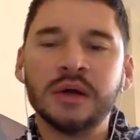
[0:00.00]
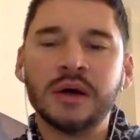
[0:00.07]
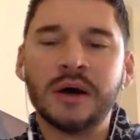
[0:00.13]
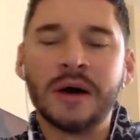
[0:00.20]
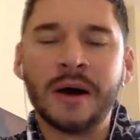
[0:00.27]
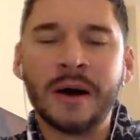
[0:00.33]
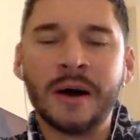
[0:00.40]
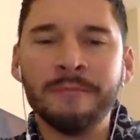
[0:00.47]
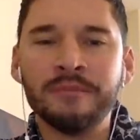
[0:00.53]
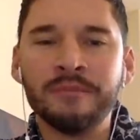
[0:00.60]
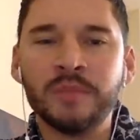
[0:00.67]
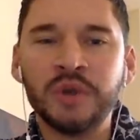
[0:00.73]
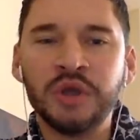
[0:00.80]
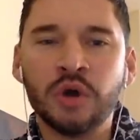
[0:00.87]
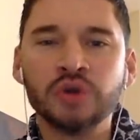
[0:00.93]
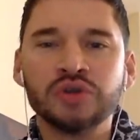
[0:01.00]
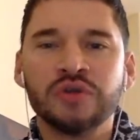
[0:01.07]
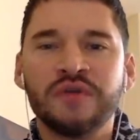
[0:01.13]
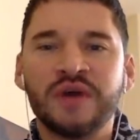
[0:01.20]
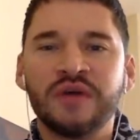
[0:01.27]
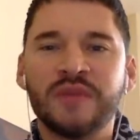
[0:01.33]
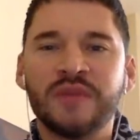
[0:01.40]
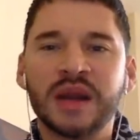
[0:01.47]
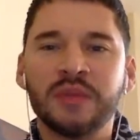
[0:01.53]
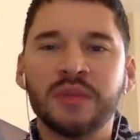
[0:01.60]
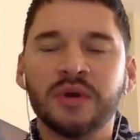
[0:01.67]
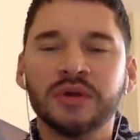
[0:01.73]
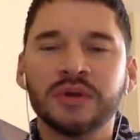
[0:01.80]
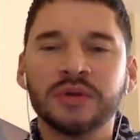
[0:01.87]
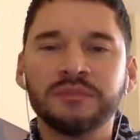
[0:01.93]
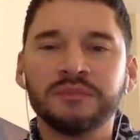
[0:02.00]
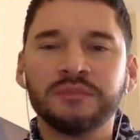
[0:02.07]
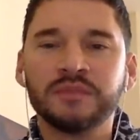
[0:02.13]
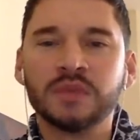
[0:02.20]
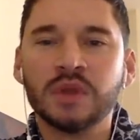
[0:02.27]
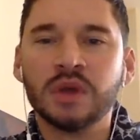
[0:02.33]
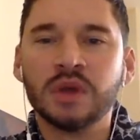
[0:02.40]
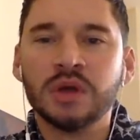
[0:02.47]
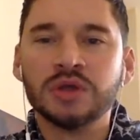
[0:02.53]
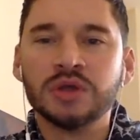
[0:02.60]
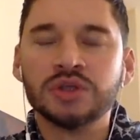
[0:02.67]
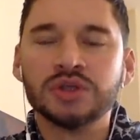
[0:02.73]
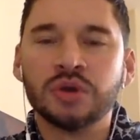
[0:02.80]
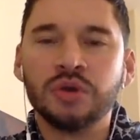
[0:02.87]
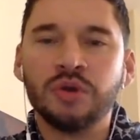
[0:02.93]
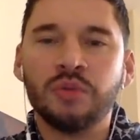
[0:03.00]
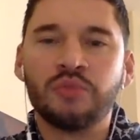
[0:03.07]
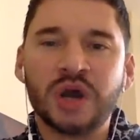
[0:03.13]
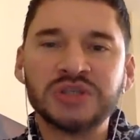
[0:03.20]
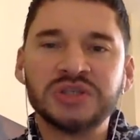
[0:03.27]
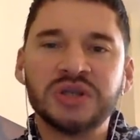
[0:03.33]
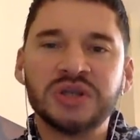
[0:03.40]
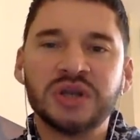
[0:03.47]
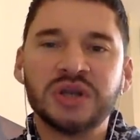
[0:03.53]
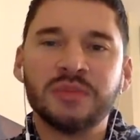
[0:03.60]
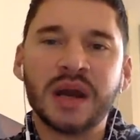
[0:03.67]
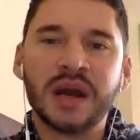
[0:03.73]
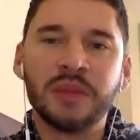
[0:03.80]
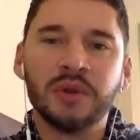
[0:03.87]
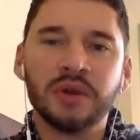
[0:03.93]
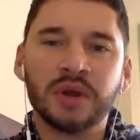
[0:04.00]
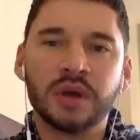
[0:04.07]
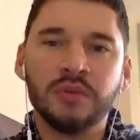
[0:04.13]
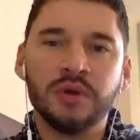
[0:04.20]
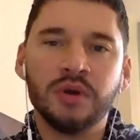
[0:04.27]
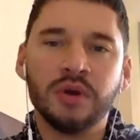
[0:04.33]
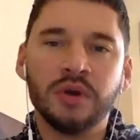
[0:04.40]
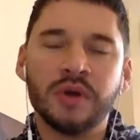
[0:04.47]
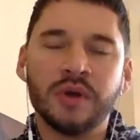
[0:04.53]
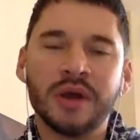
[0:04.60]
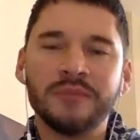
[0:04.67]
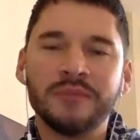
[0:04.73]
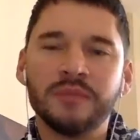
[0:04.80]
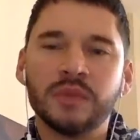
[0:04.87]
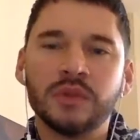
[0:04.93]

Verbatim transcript: Um, but you also a fan of bodybuilding, so you're present in the bodybuilding community, right?